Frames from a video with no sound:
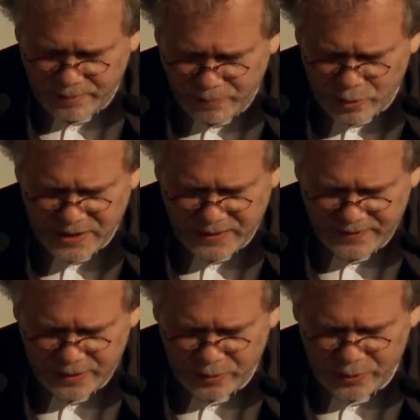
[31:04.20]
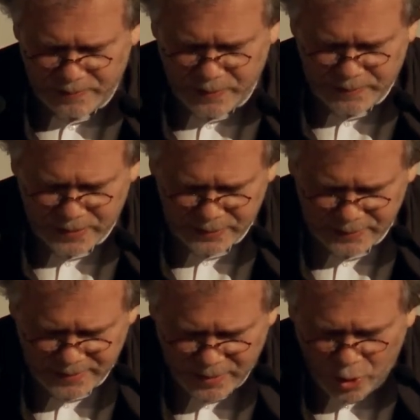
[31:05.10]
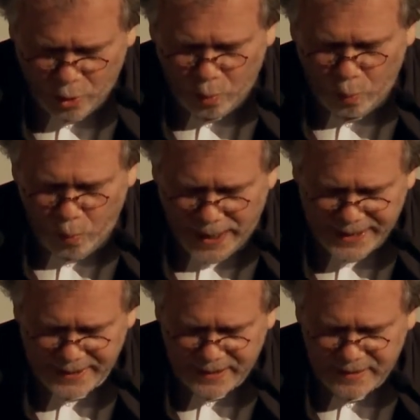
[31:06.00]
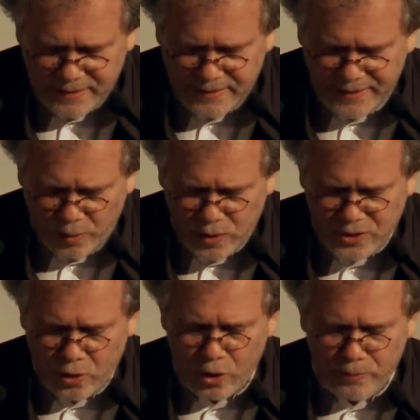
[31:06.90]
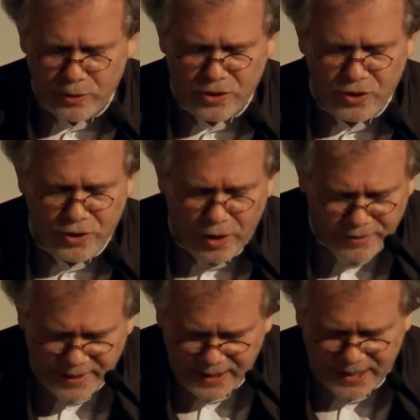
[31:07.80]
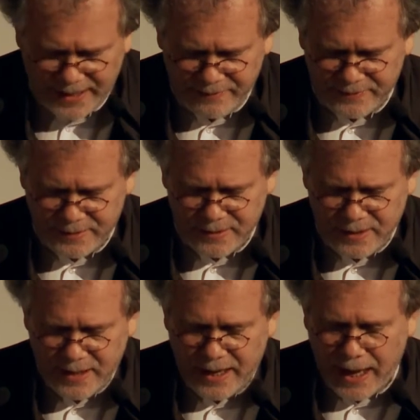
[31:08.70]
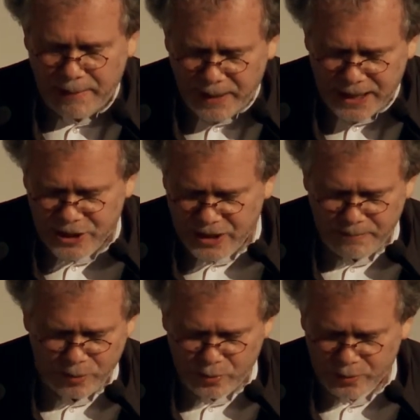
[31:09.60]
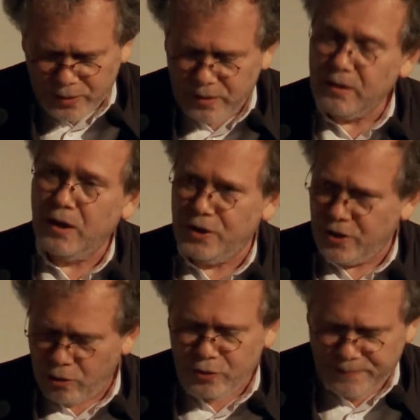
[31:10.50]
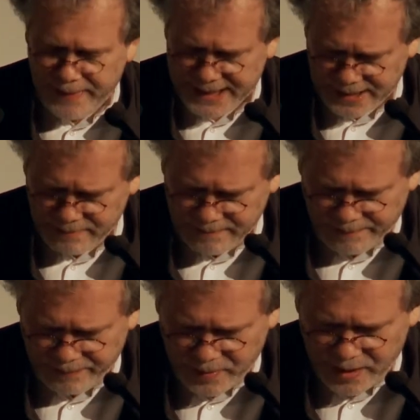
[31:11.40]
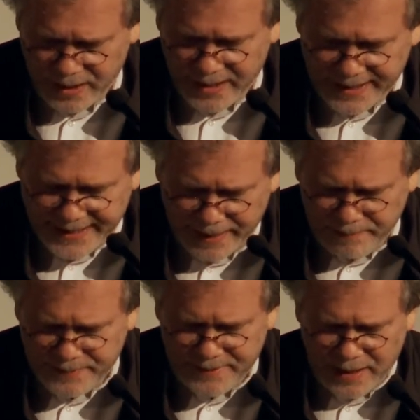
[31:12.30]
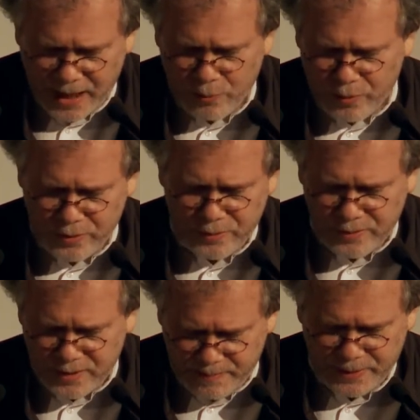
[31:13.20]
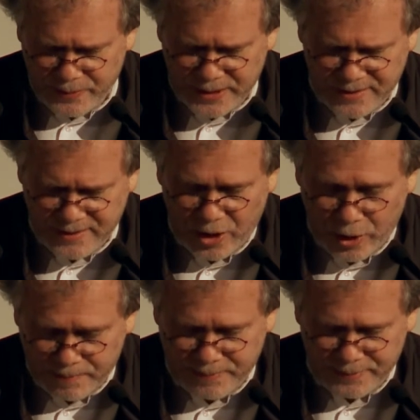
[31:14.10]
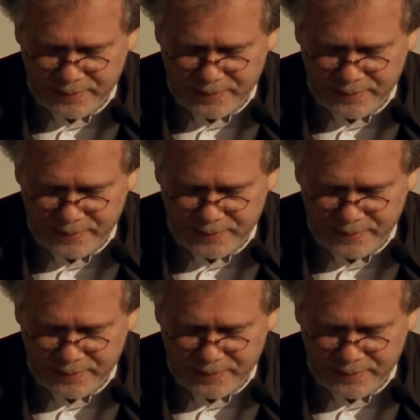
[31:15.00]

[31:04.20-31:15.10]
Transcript: most difficult moment, when there was almost nothing left, Abrachabloung, an old man, kept our spirits up."